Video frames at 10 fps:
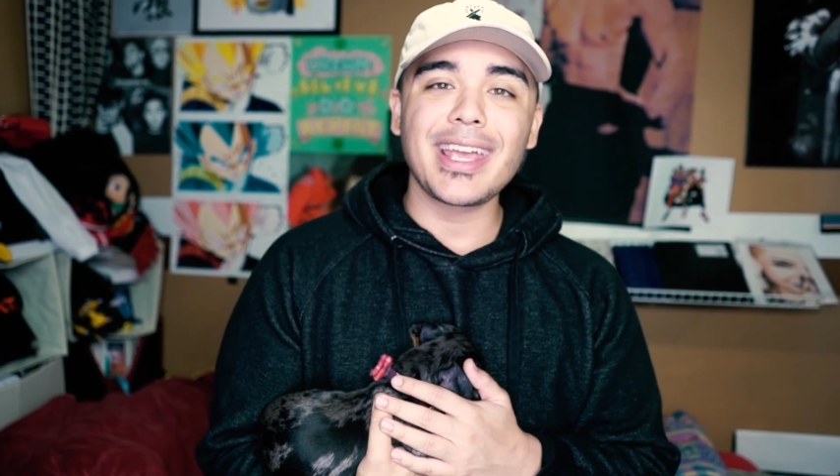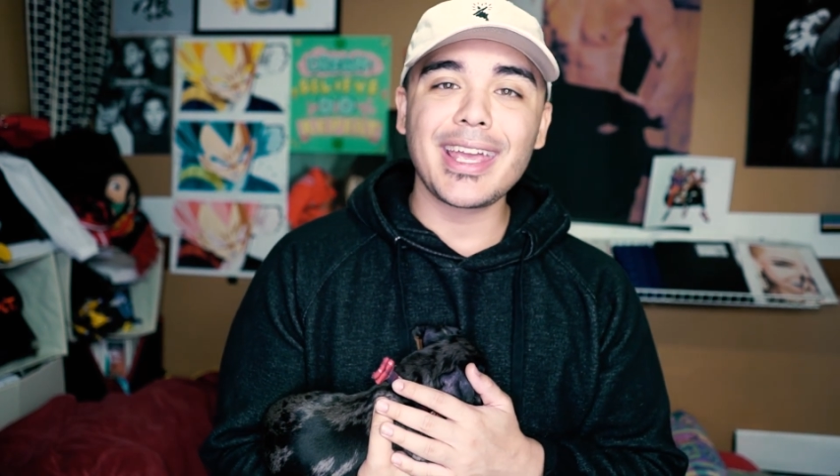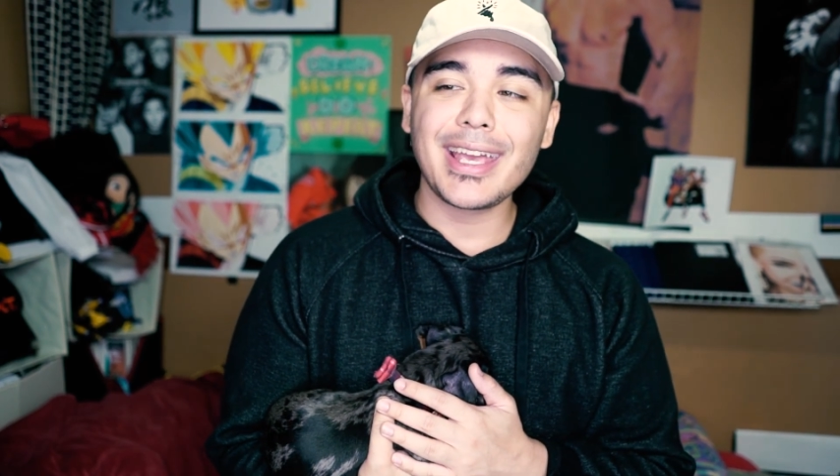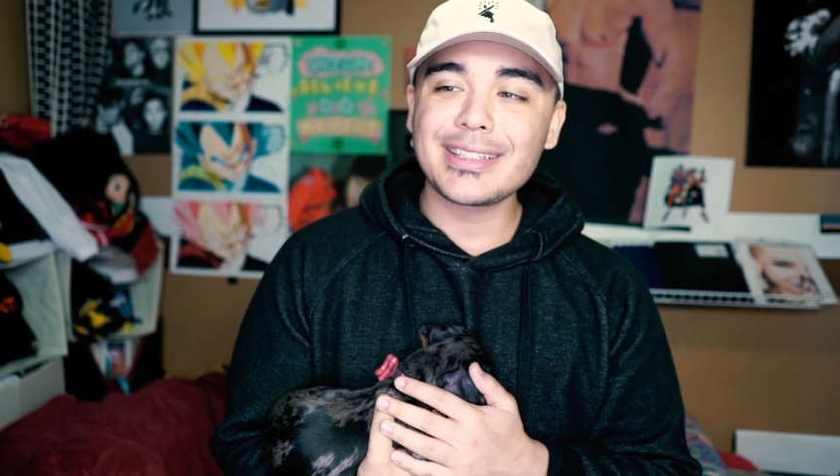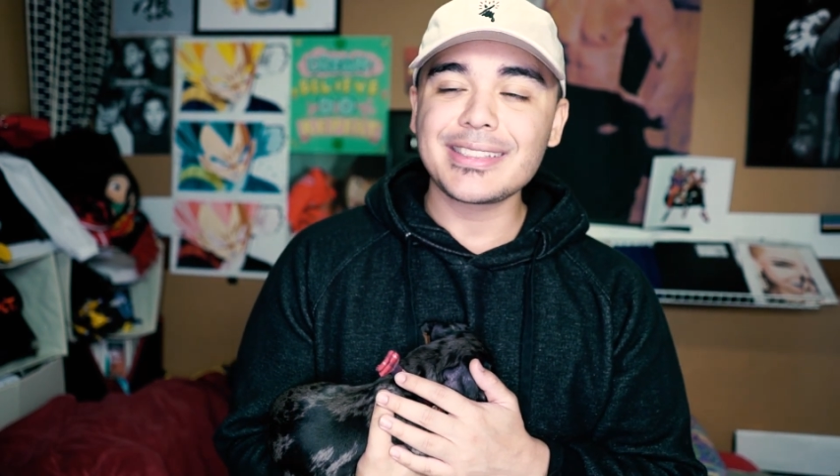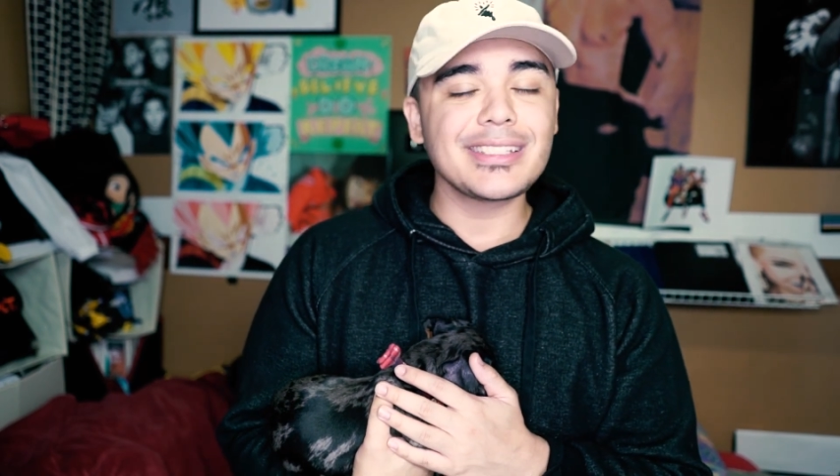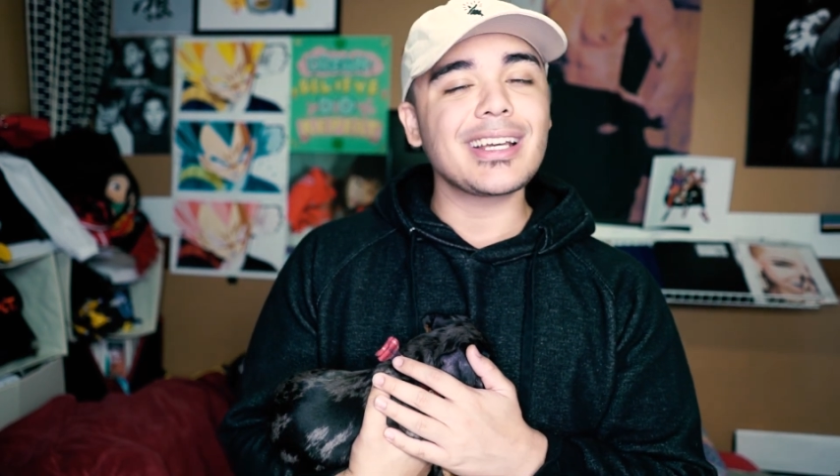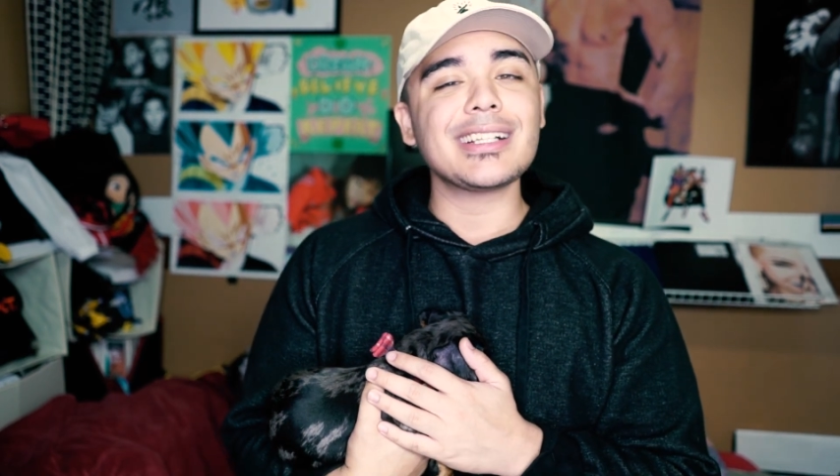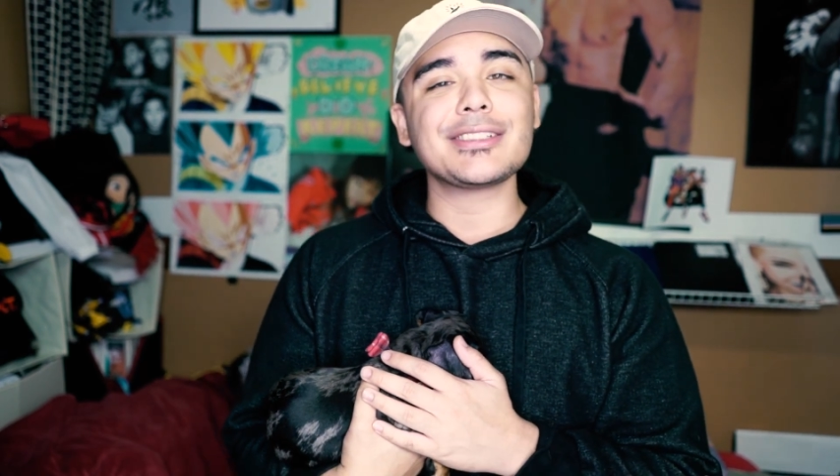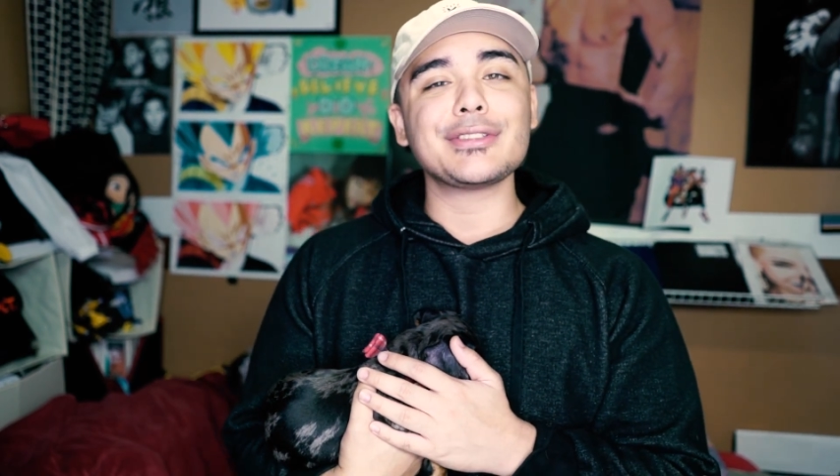and see you
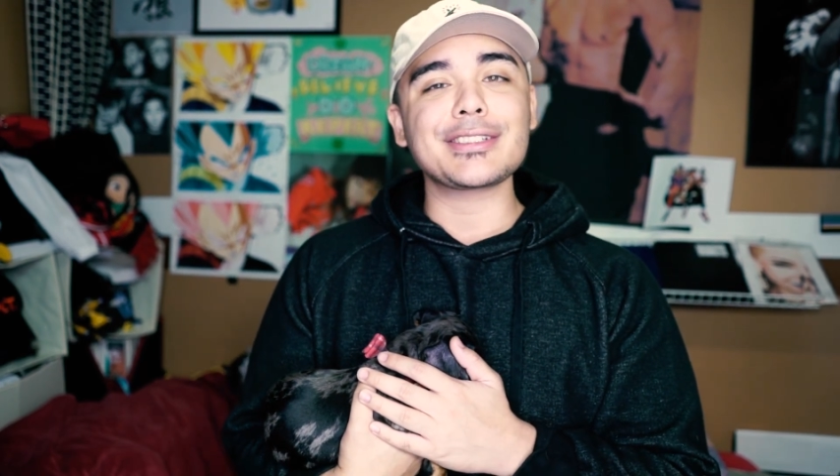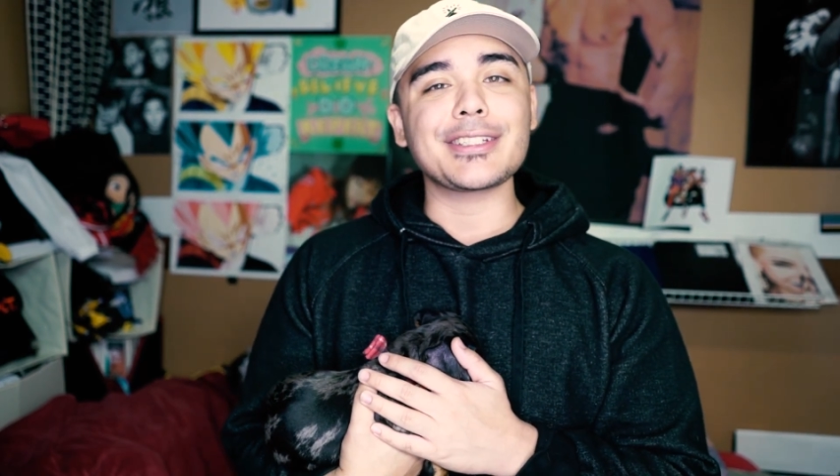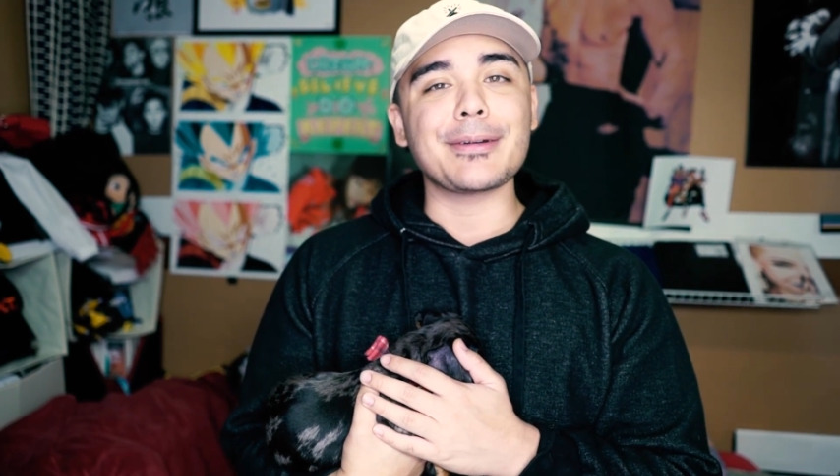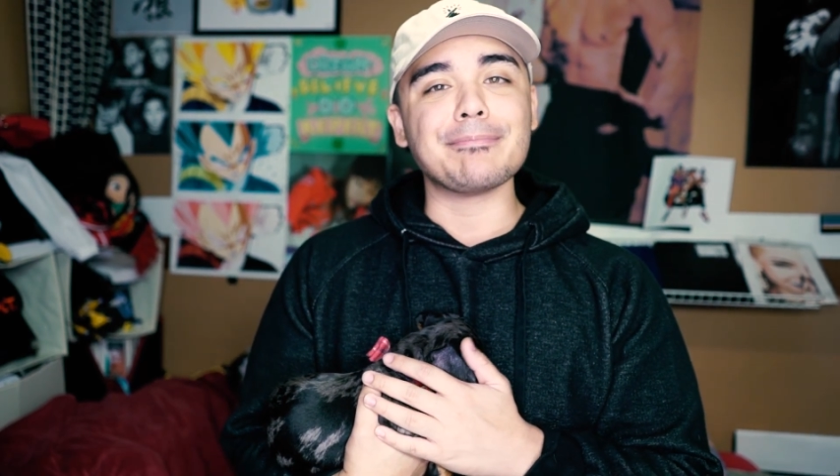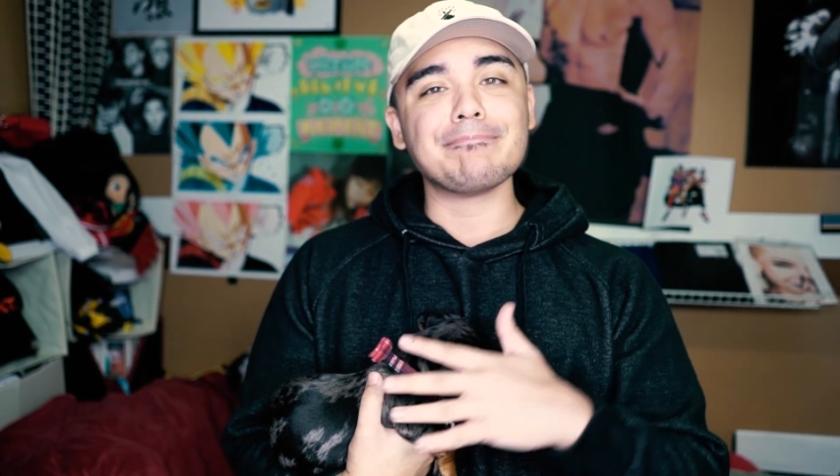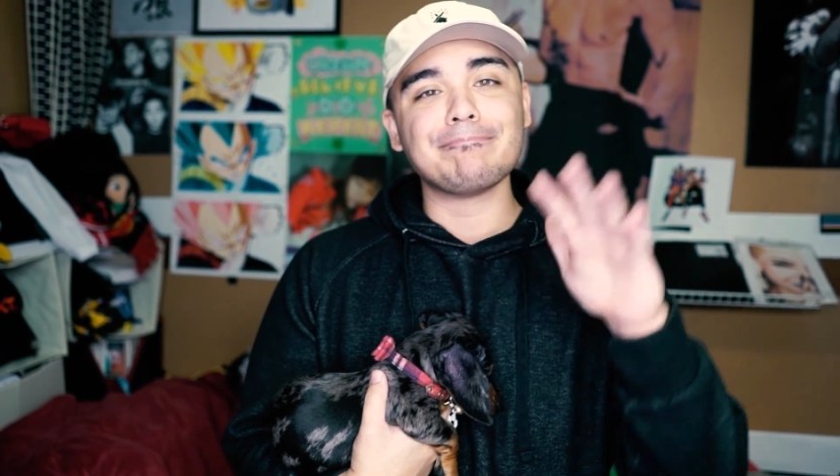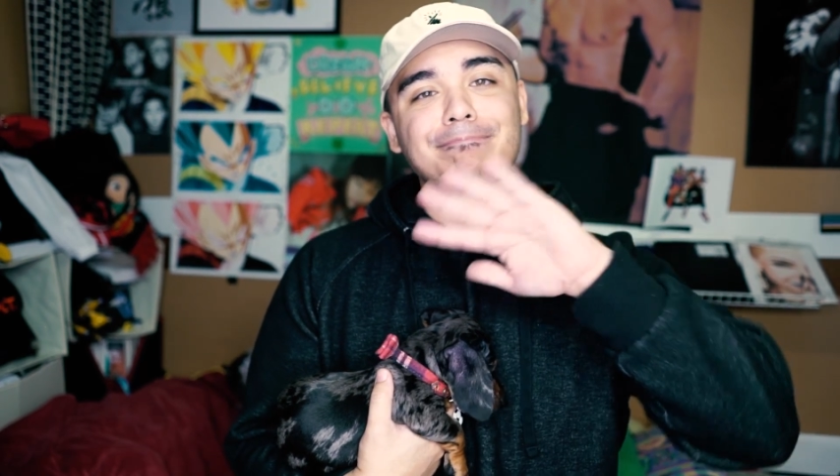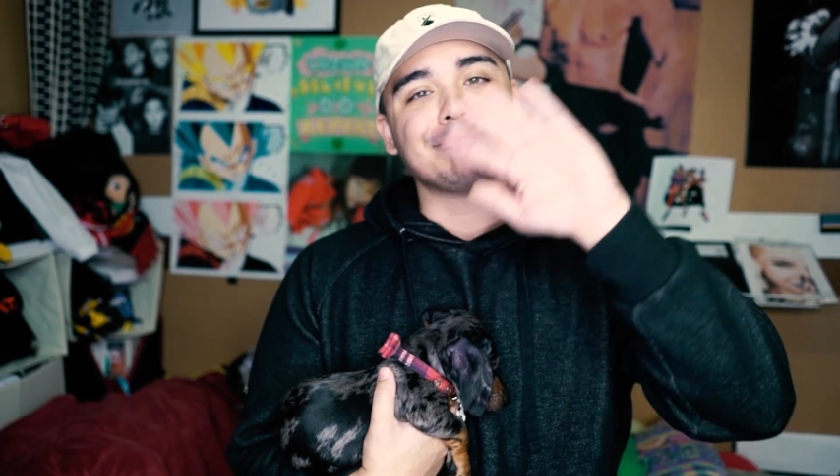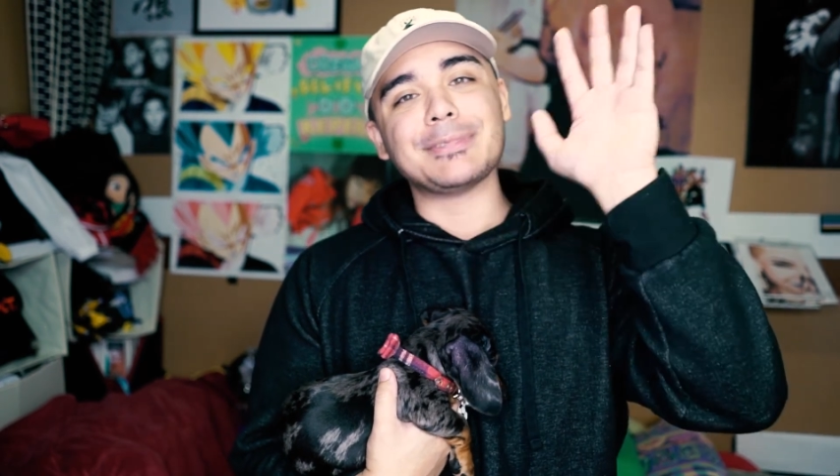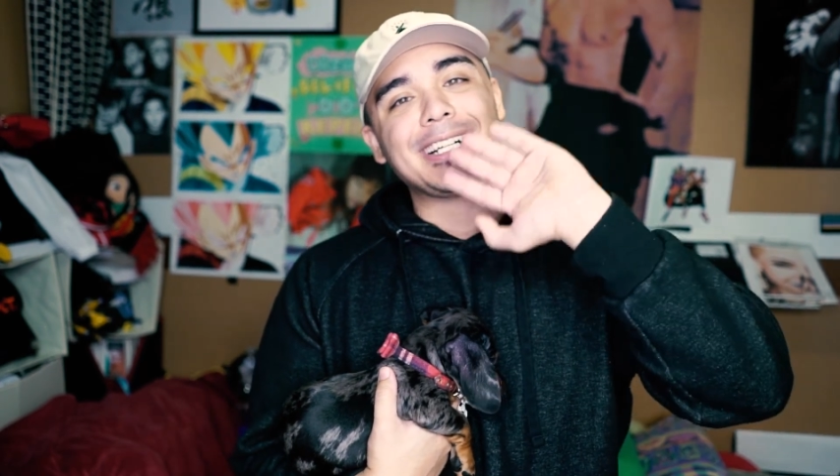guys till next time.
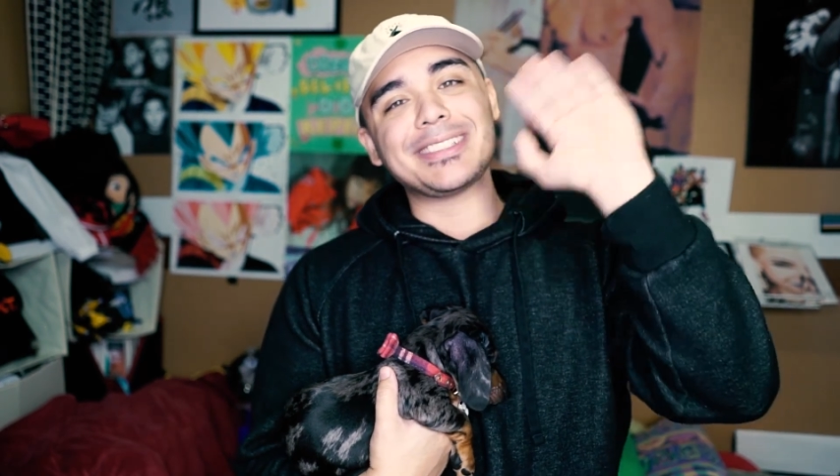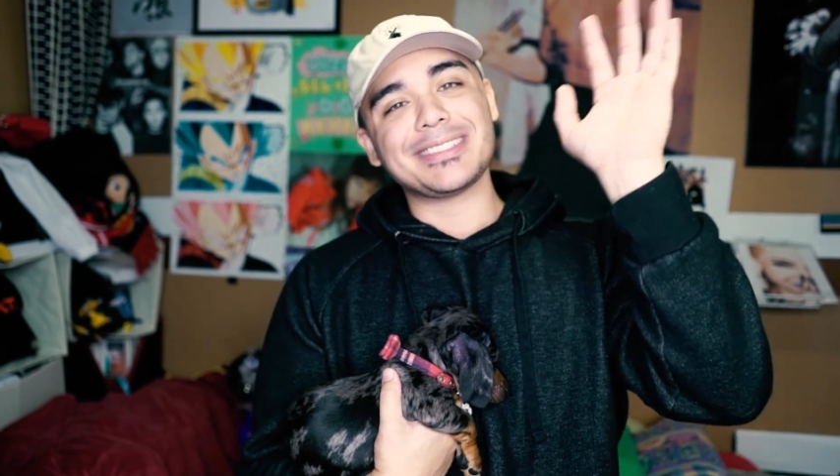Bye.